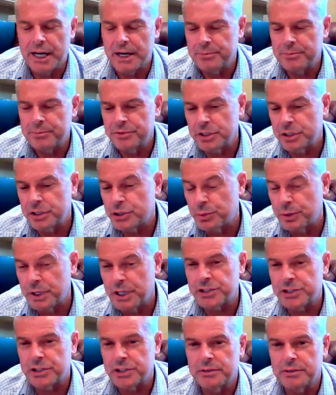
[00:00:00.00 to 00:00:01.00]

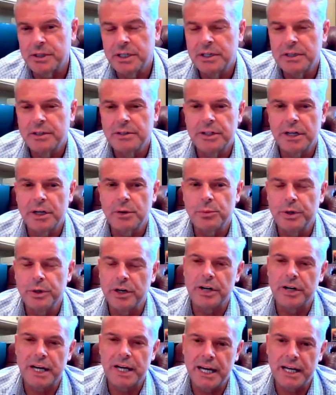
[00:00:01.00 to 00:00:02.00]
situation that we
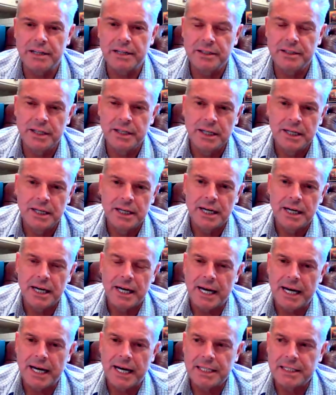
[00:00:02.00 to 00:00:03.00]
are in.
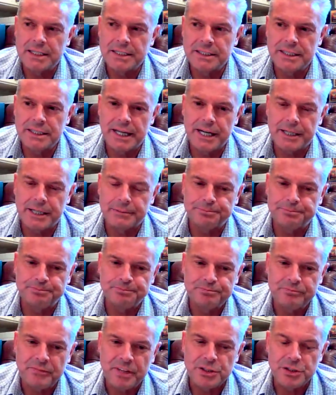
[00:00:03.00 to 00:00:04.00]
And
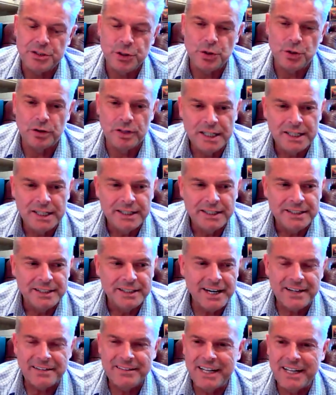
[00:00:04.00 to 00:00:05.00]
so,
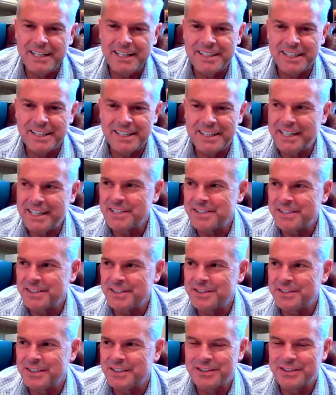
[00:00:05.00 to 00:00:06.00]
yeah, 90 days
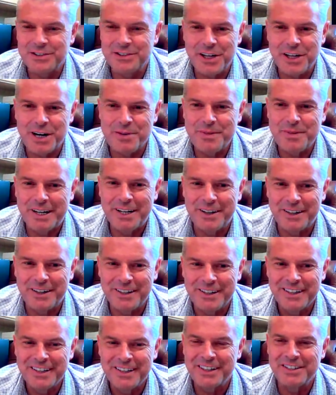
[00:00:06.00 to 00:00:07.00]
as chairman
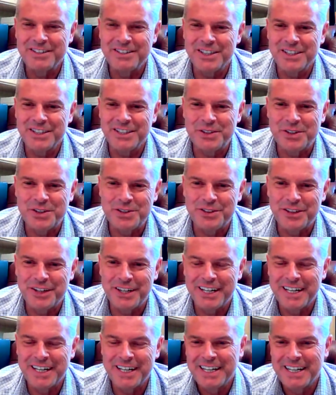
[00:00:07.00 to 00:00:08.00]
are just
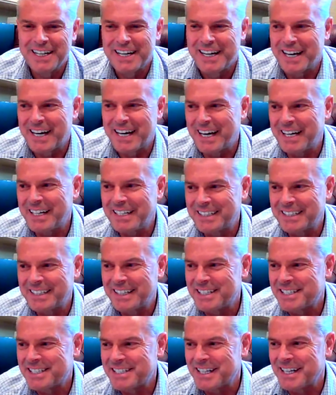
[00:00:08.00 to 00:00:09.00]
over, and
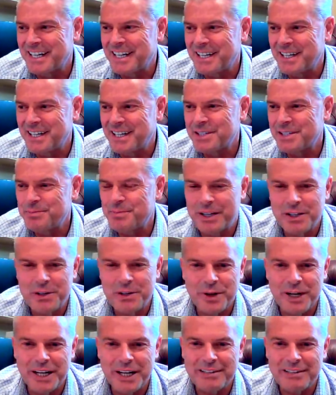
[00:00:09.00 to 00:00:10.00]
it's been
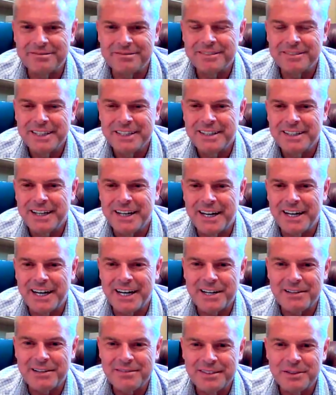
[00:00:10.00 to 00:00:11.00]
quite
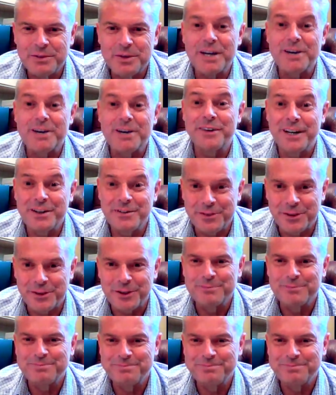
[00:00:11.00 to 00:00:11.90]
eventful.